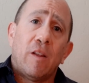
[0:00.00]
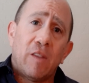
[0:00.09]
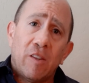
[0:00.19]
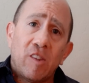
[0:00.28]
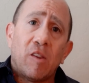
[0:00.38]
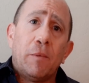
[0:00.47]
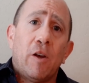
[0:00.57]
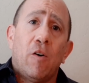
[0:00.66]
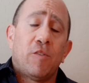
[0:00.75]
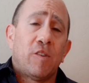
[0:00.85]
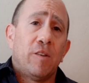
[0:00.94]
Then somebody
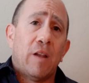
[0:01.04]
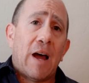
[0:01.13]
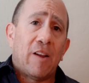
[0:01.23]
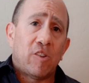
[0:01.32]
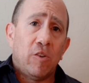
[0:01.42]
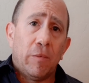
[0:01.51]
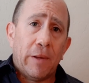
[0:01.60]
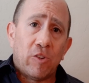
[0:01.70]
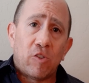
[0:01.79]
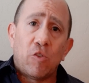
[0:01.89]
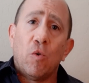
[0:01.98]
all of a sudden asks you to
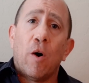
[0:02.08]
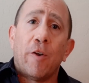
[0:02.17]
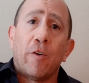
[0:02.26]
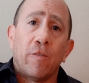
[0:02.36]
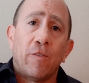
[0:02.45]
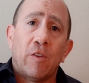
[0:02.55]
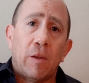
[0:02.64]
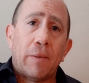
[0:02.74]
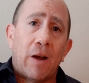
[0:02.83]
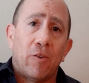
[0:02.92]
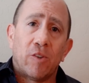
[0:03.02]
bench 250
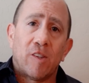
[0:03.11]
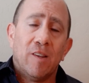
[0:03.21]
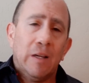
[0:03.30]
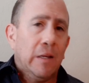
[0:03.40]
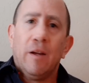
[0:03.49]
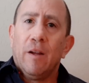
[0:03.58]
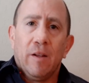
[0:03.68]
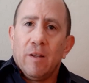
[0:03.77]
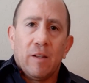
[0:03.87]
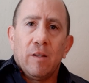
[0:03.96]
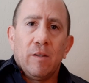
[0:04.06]
pounds.
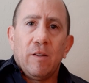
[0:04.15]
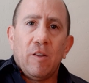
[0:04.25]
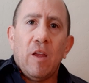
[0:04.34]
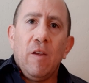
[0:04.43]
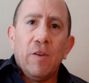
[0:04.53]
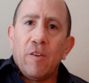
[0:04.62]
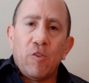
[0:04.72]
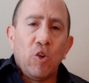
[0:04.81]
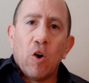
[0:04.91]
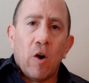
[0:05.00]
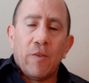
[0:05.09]
Even if you
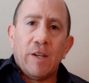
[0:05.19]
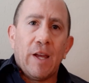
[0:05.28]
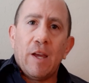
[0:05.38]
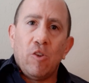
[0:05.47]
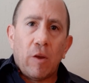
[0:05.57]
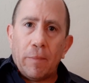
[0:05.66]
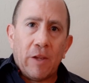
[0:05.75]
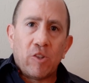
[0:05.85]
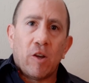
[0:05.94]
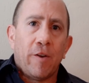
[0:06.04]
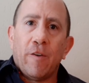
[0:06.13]
go every day and you can
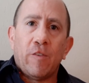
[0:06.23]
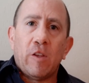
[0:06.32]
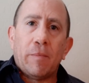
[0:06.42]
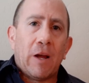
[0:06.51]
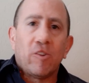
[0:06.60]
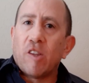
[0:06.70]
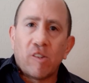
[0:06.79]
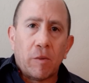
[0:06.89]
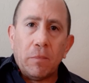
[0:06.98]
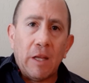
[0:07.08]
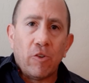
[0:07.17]
bench 150 pounds,
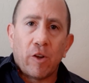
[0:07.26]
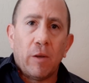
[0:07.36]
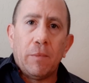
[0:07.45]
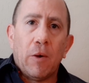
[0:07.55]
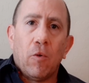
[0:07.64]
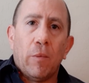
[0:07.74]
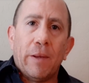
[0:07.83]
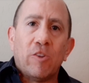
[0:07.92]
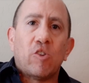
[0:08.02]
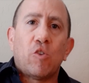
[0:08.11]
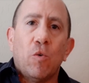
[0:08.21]
doesn't mean you're going to be able to
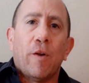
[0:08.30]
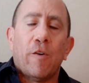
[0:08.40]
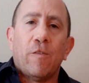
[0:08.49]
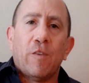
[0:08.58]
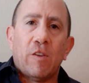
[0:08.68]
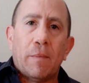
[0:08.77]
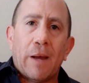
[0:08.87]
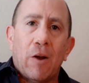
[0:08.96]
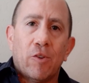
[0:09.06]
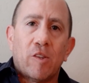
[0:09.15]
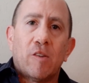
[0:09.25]
bench 250
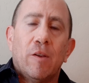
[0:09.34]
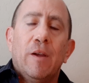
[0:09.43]
pounds.